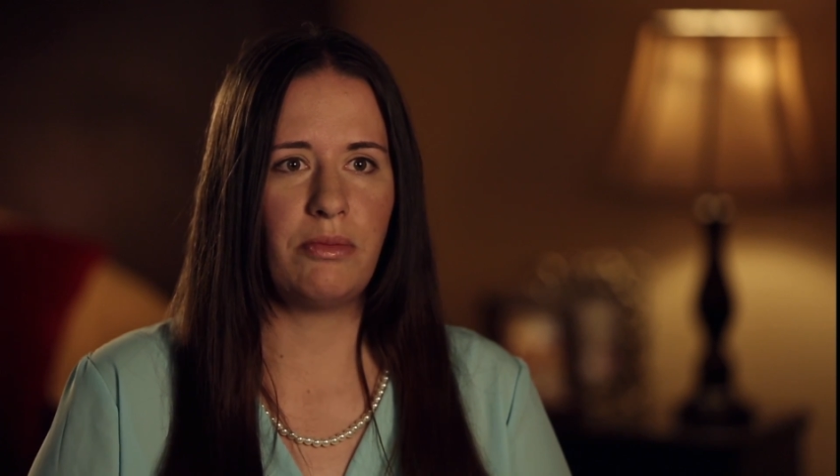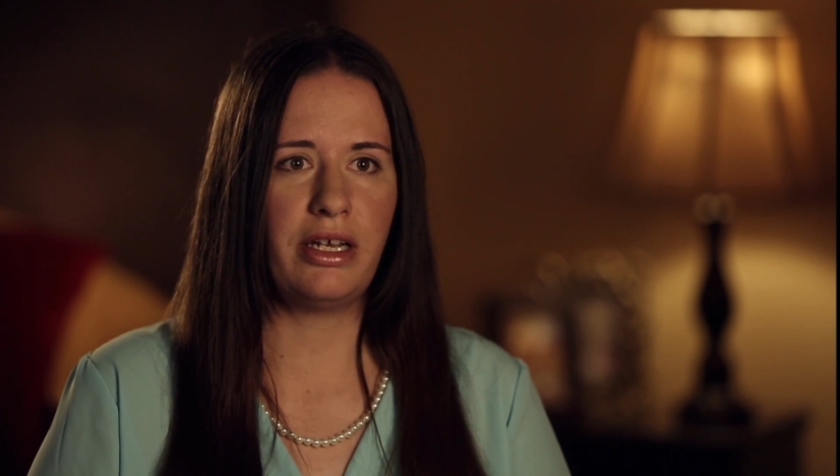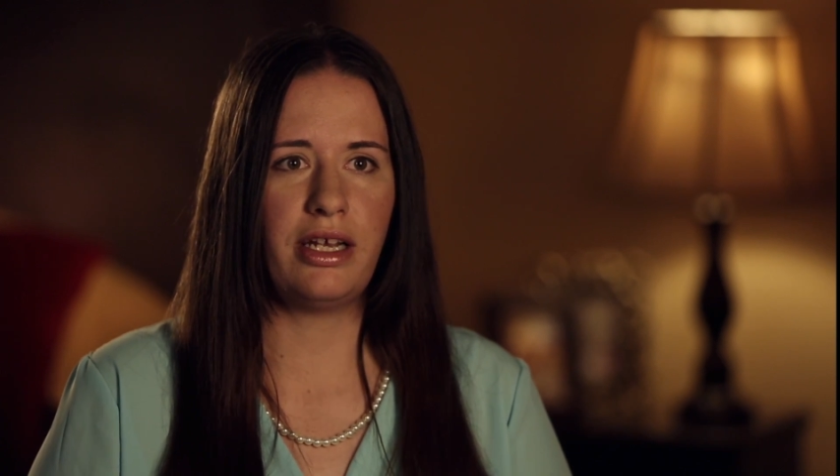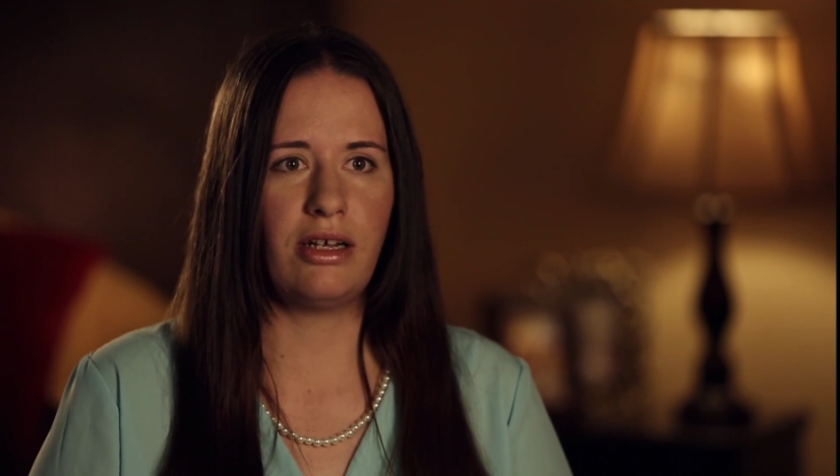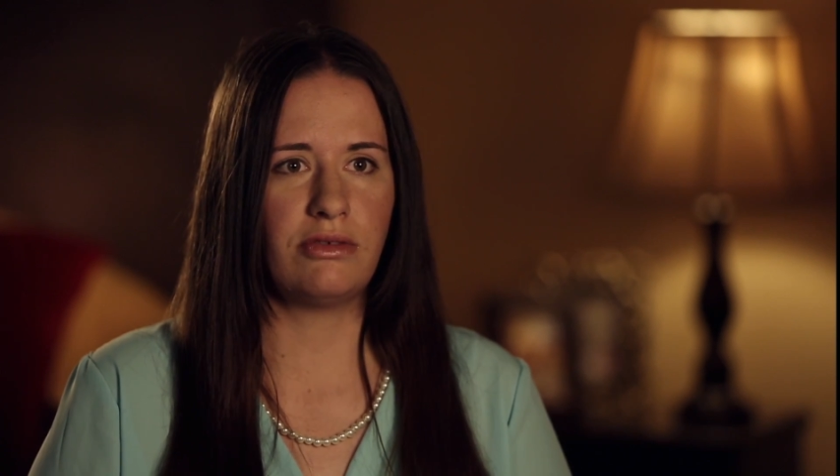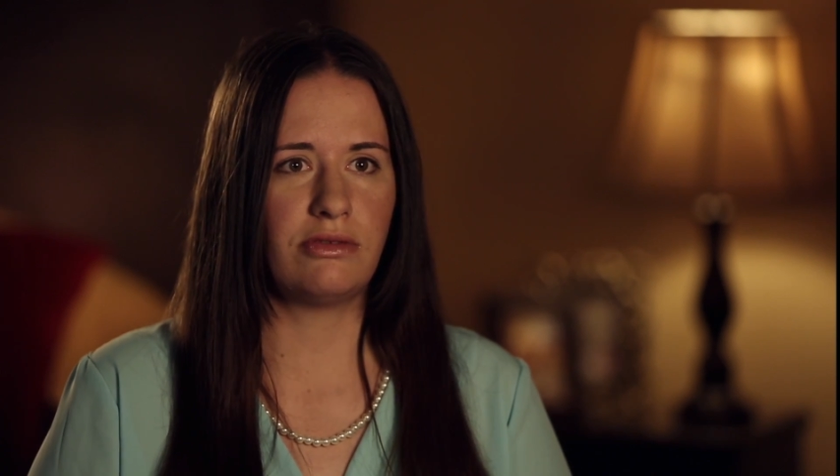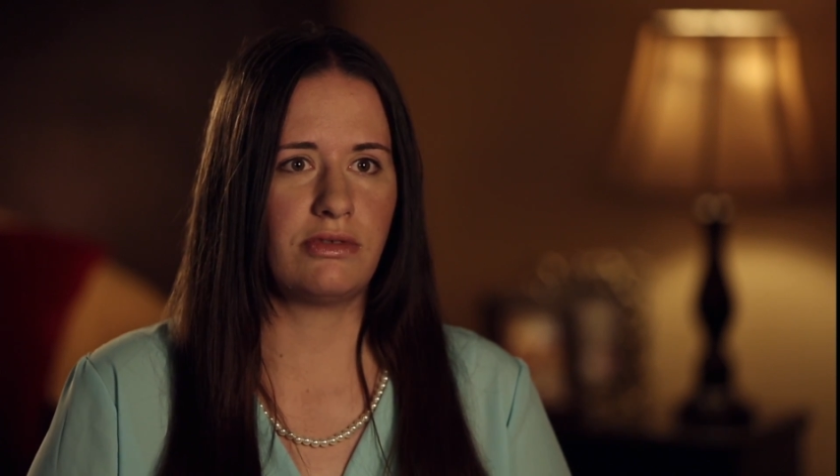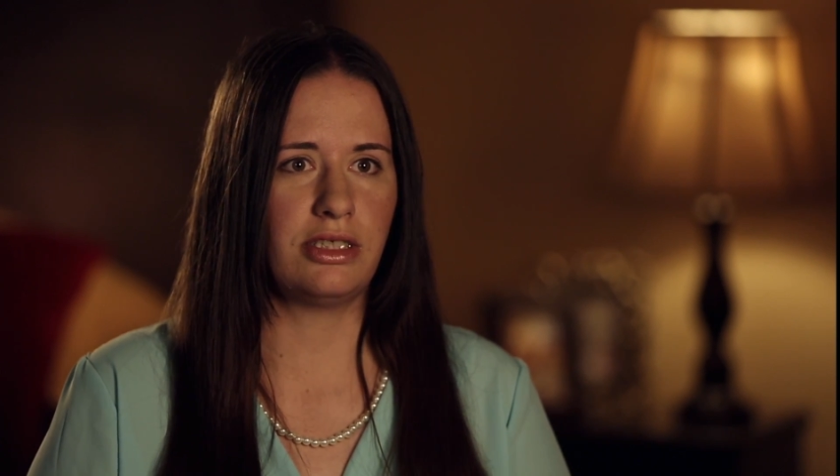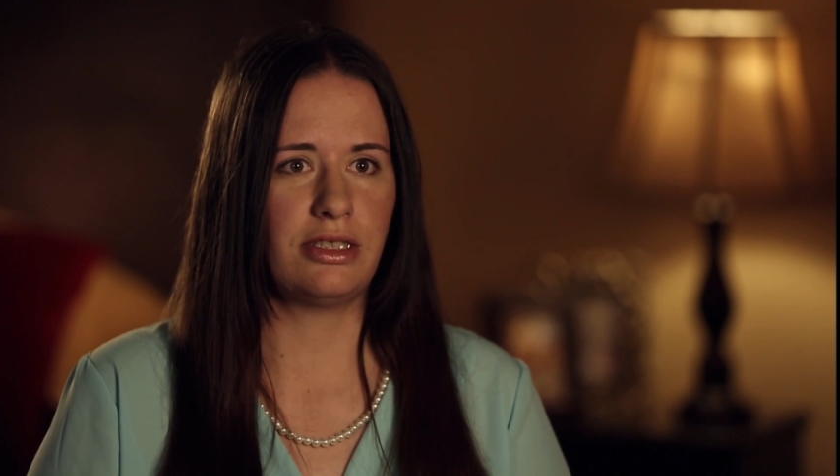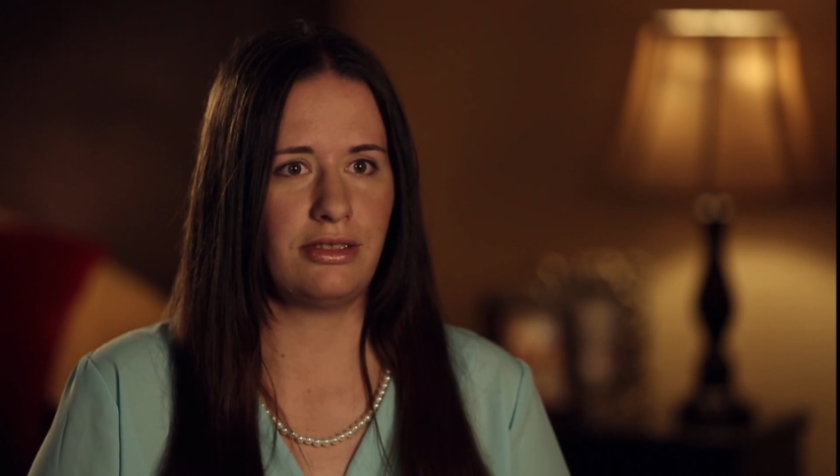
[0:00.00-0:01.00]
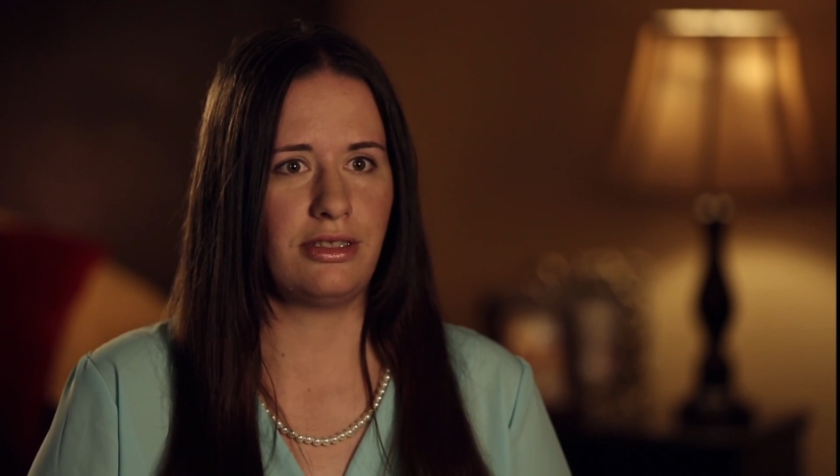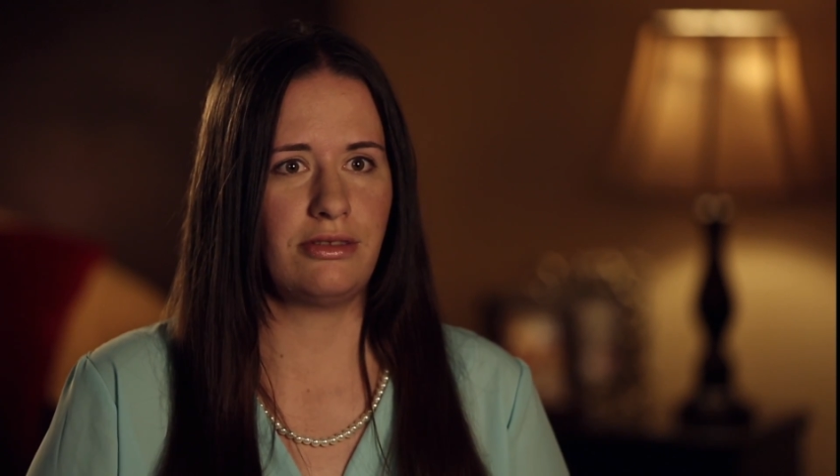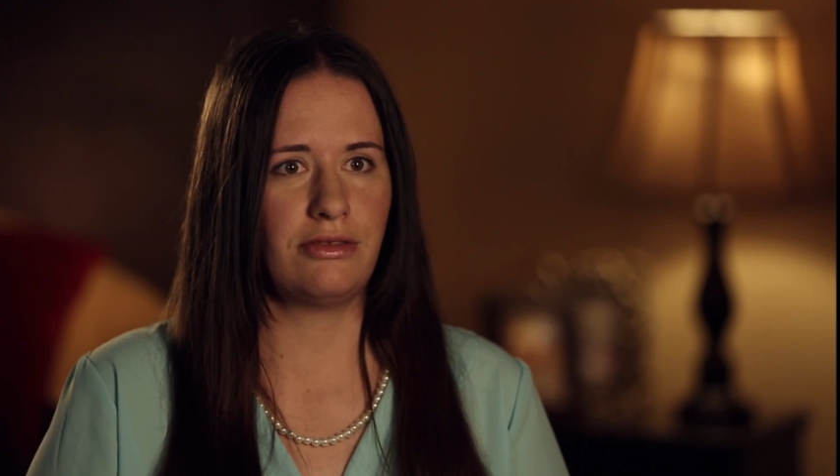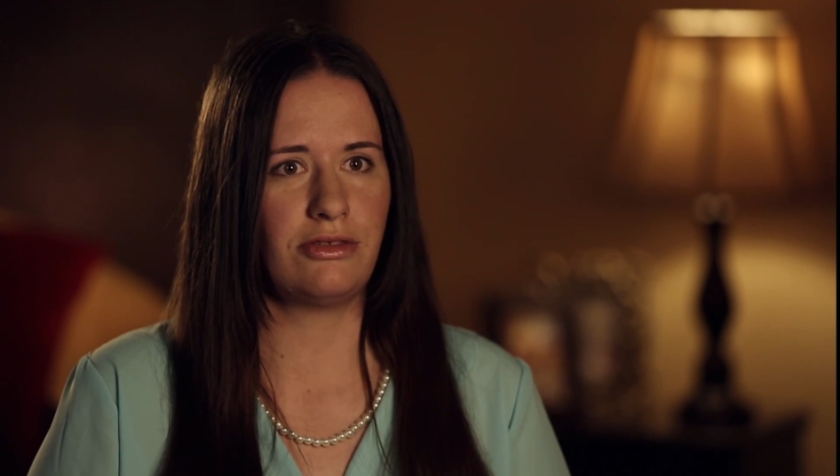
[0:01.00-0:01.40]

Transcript: And my dad was right there